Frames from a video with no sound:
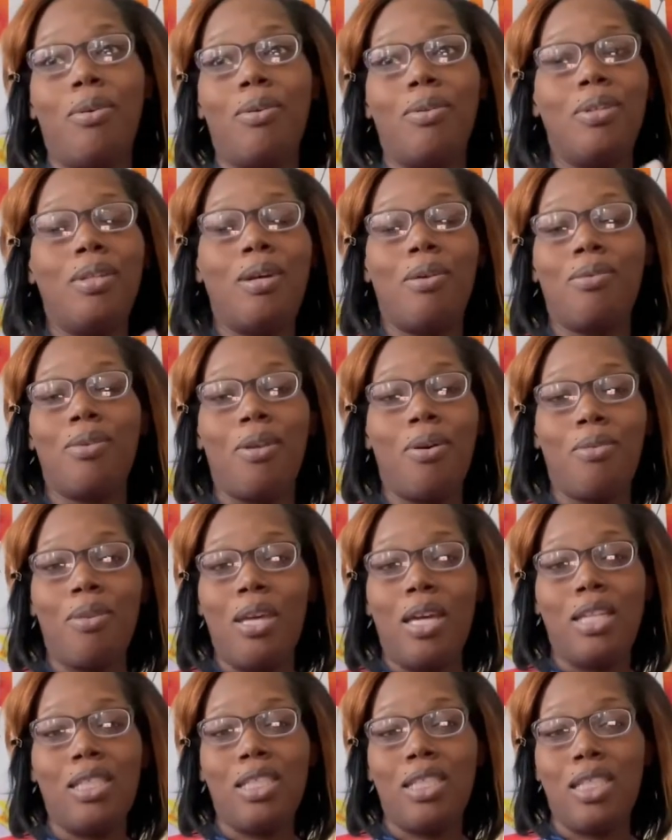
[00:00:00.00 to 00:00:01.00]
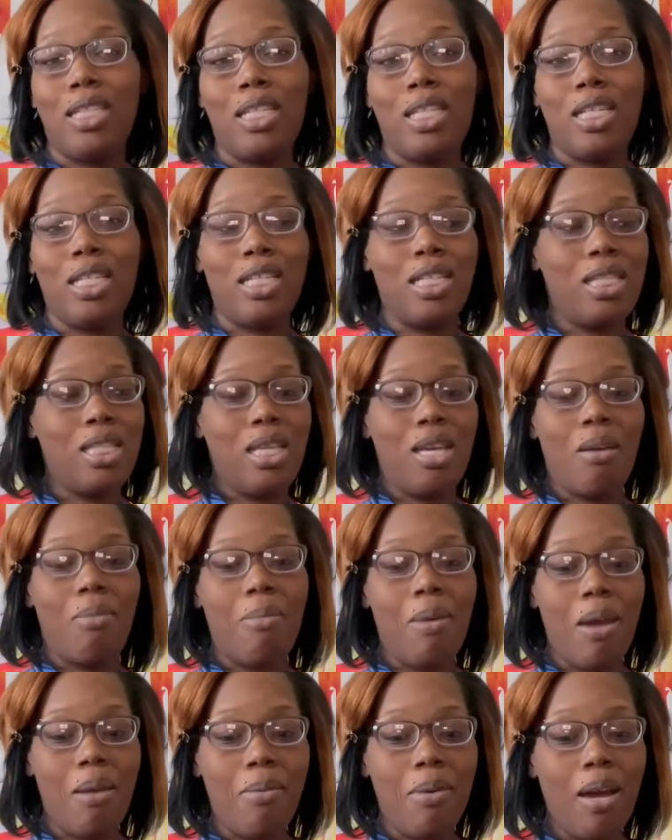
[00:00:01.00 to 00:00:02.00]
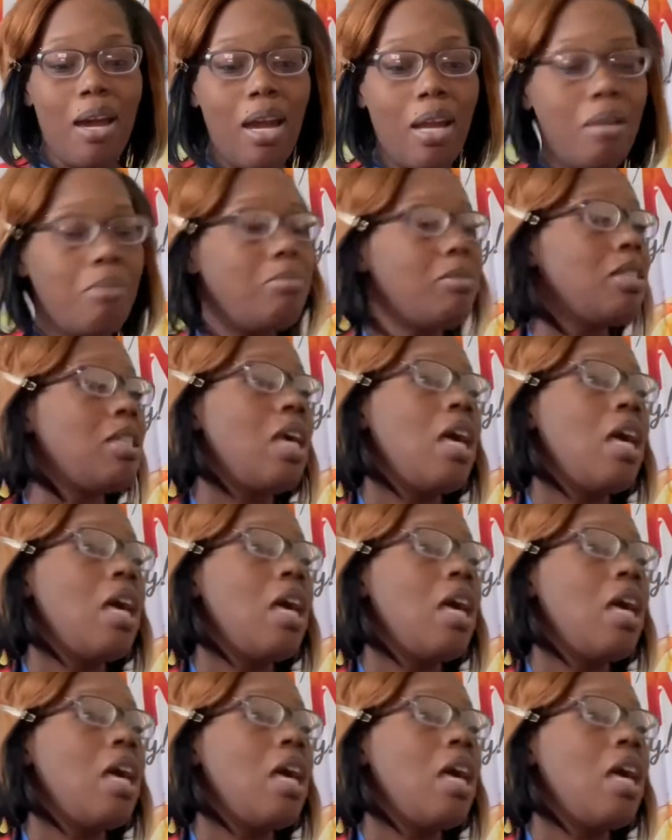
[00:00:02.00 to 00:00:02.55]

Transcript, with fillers: don't know that Shein sell baby items